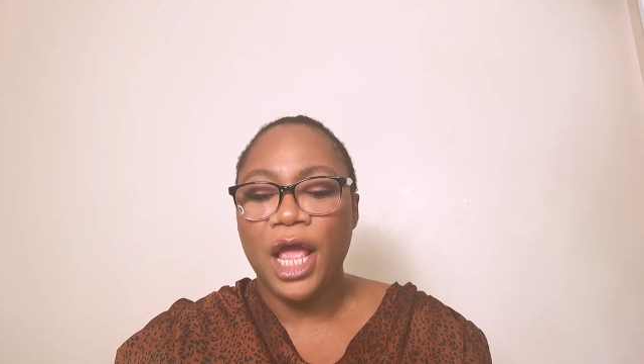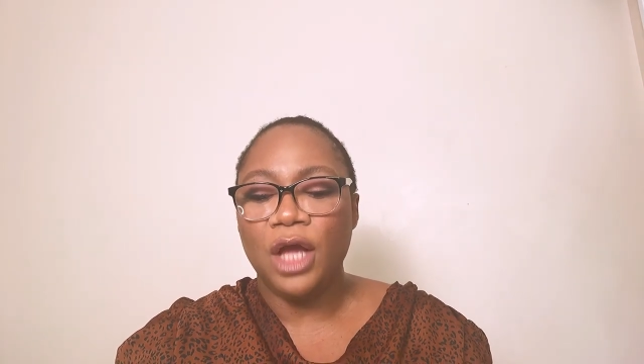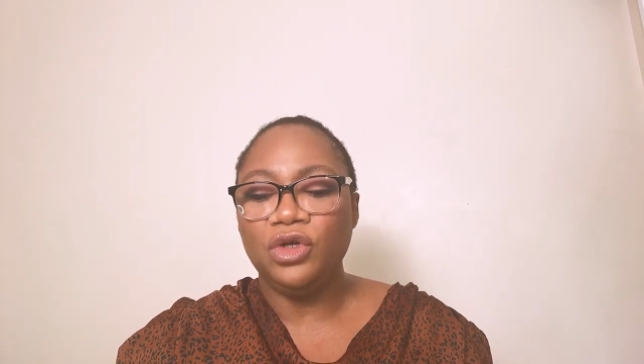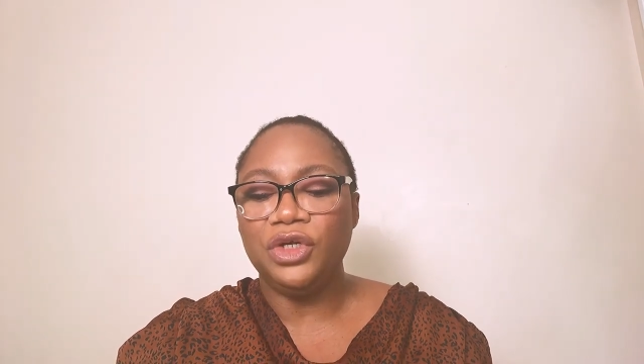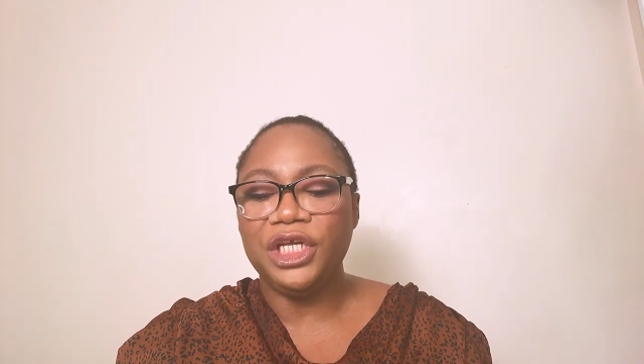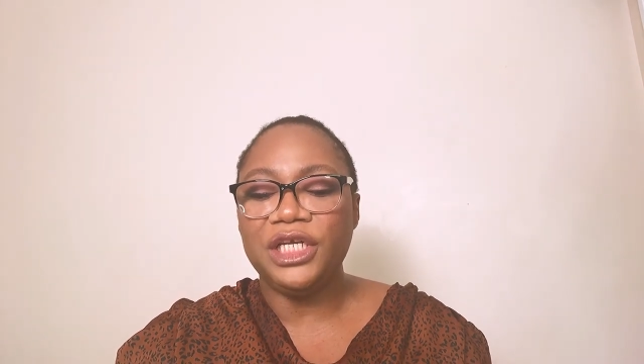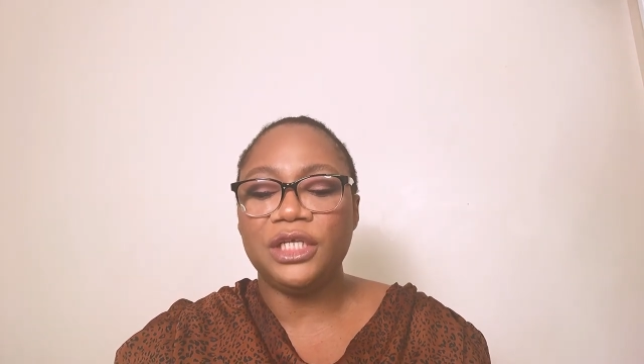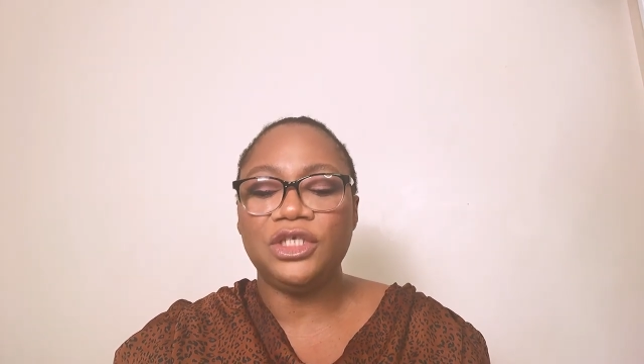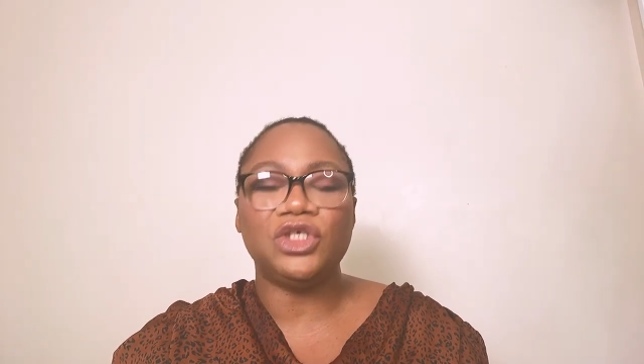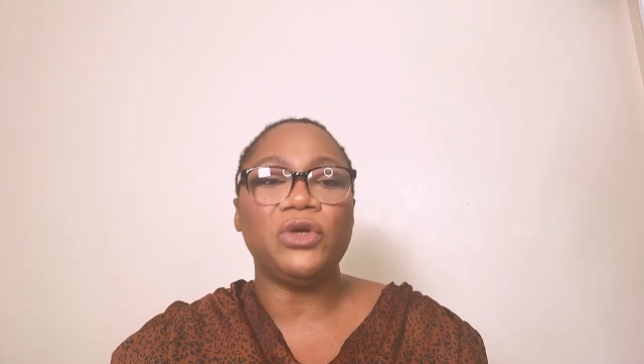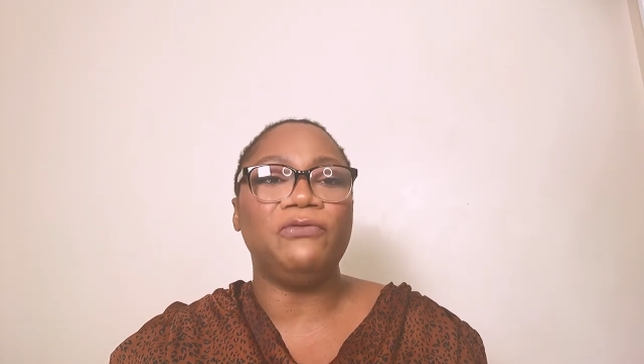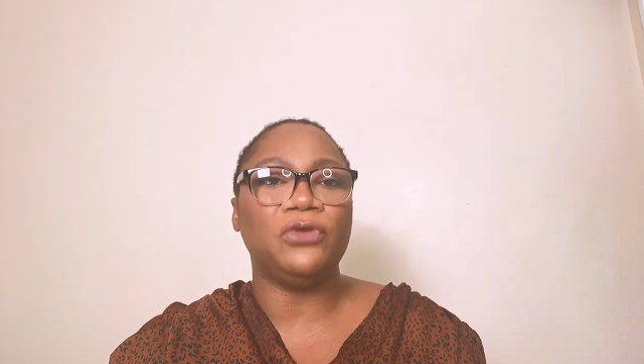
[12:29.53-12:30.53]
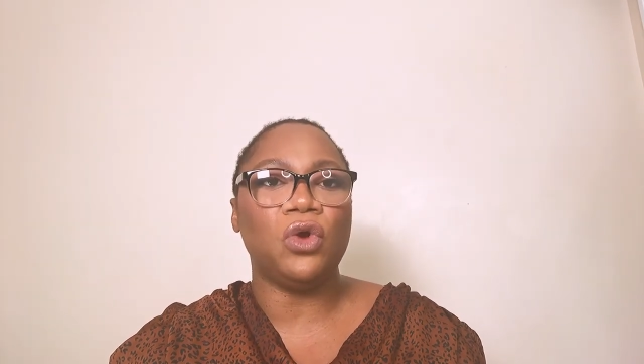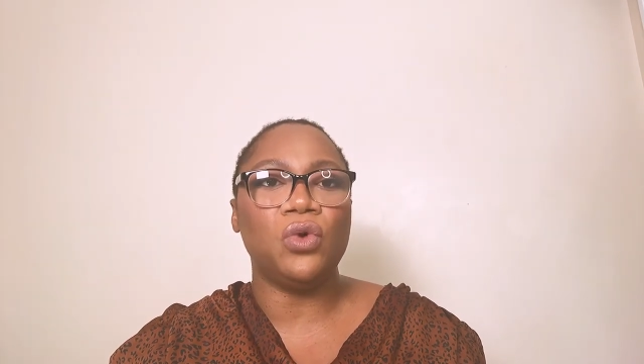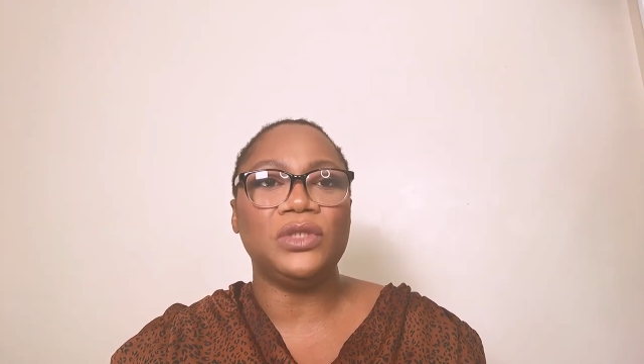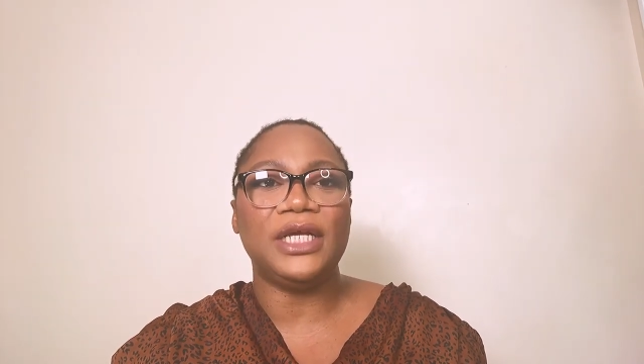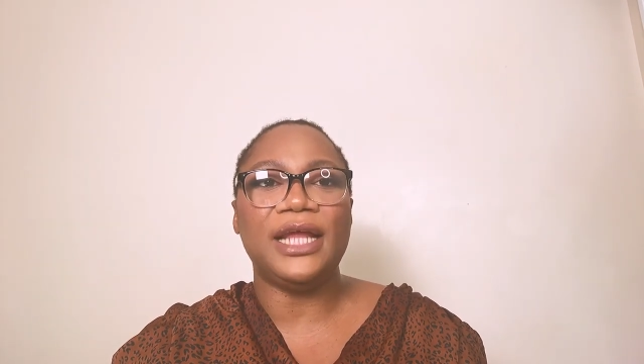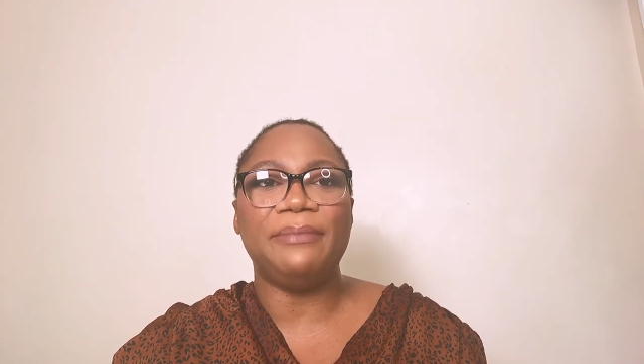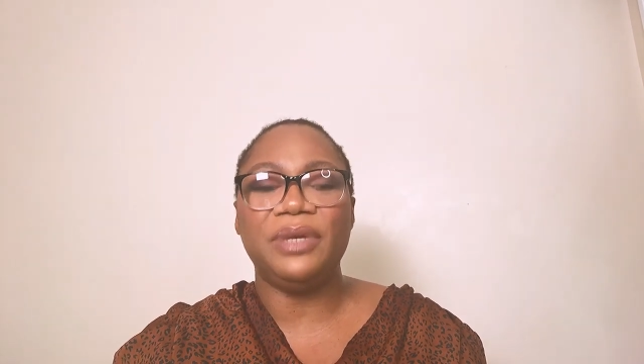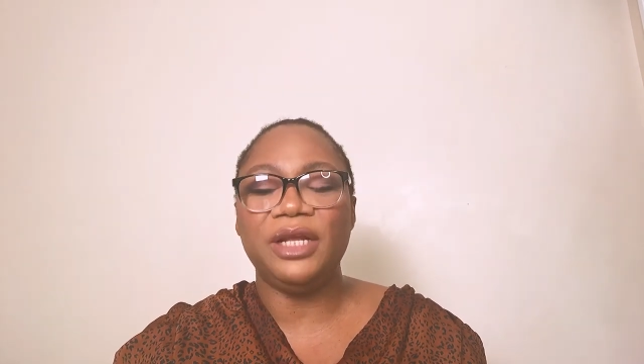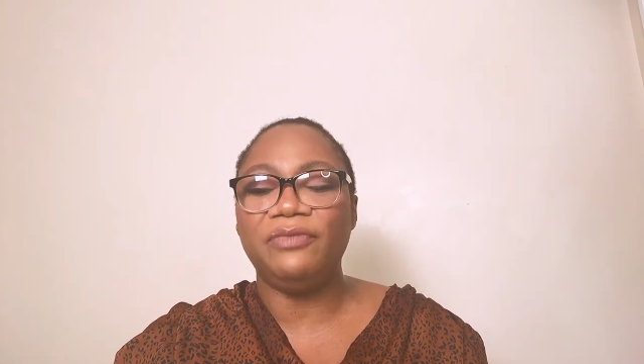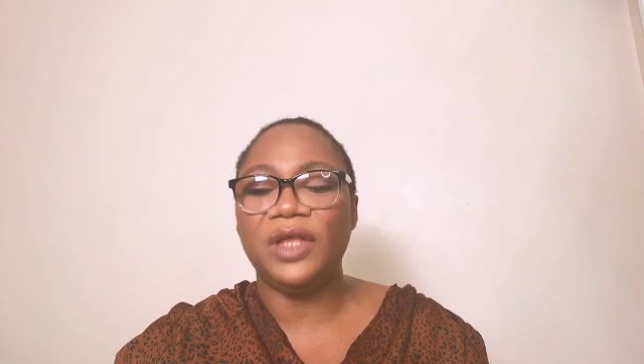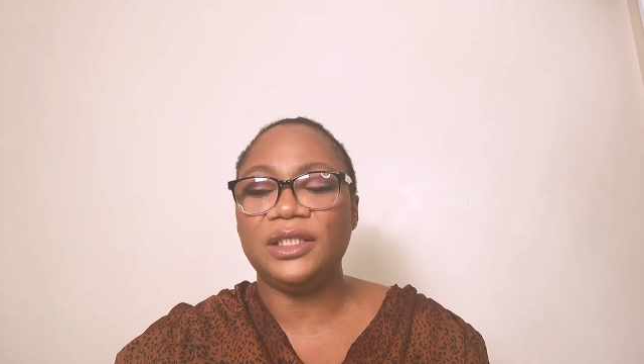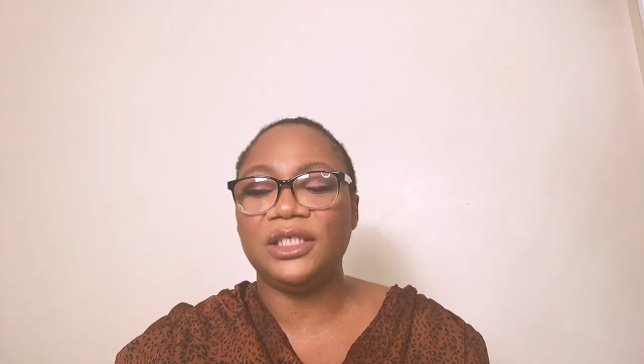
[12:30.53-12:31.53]
you need a soft coat and i
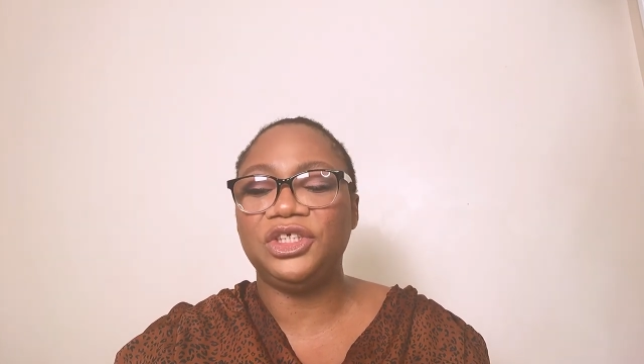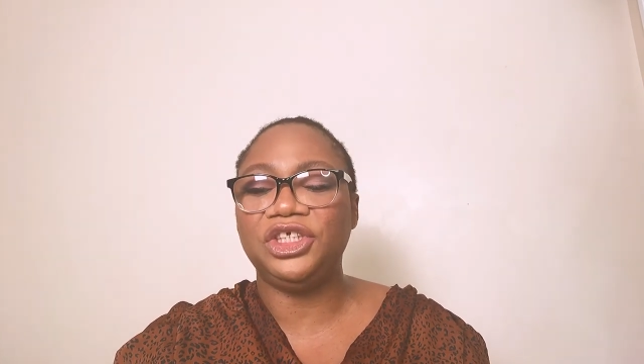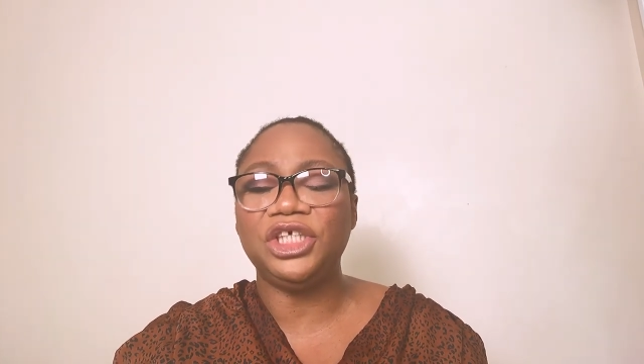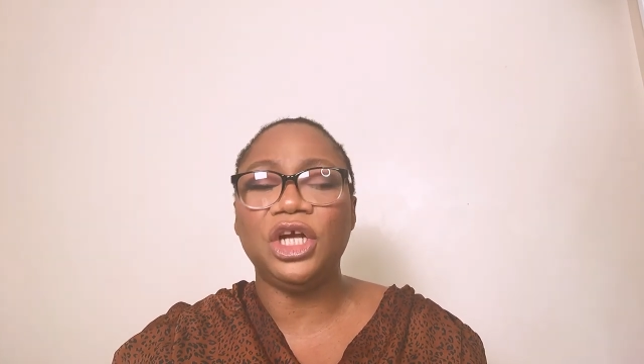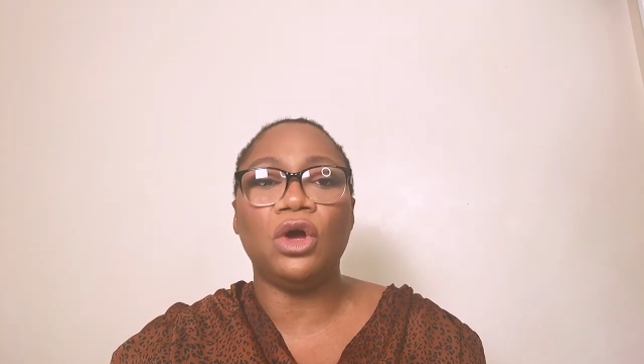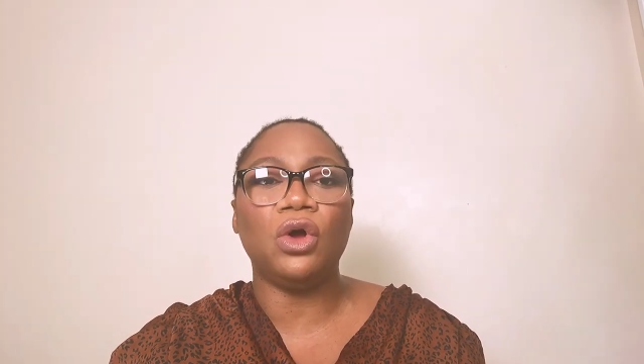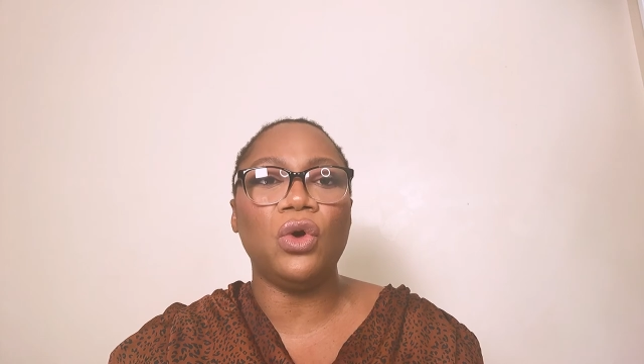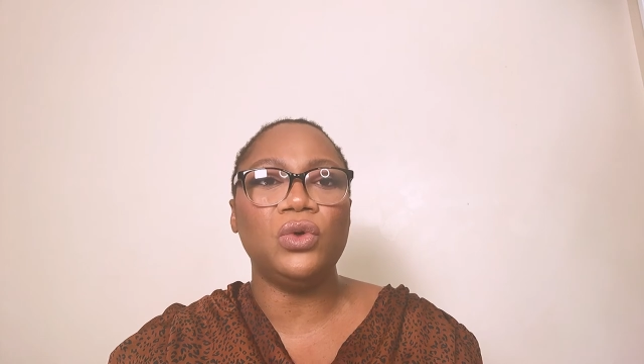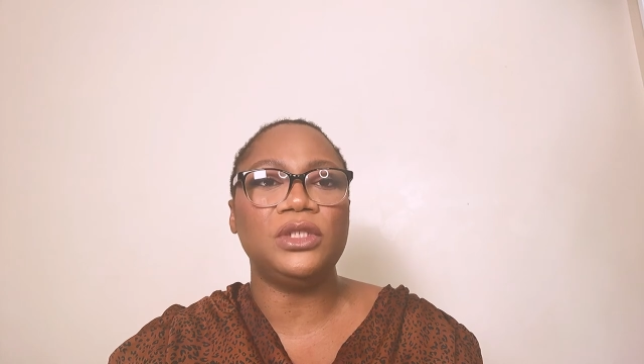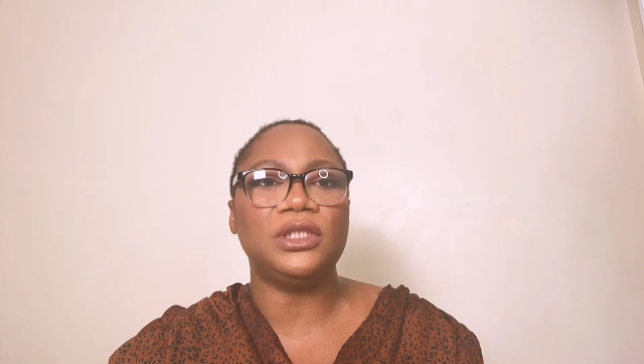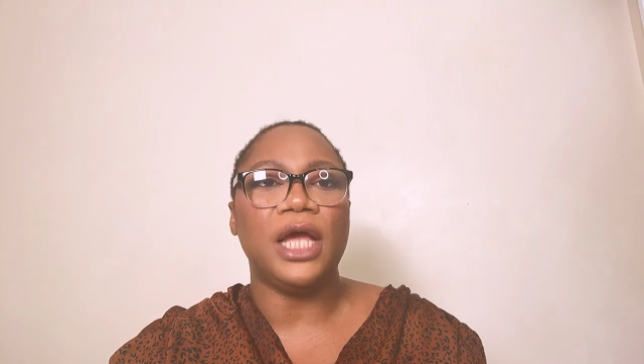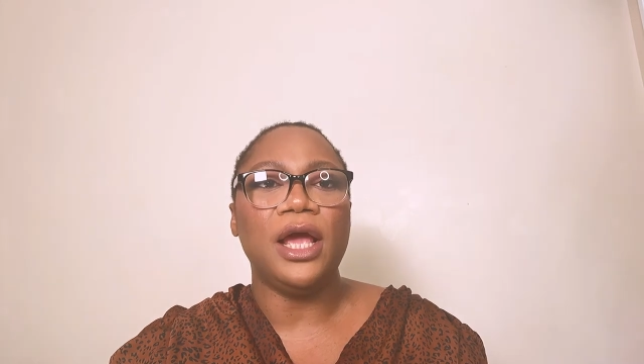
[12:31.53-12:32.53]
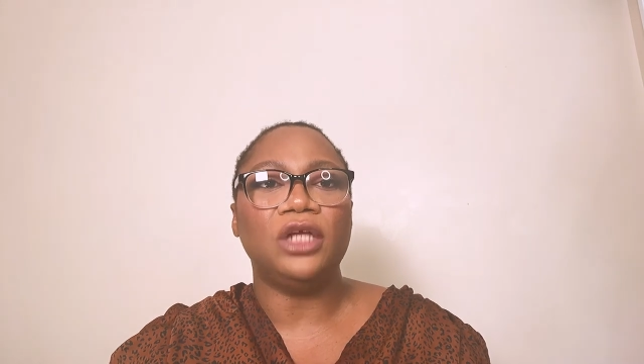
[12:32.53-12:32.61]
believe that a chic coat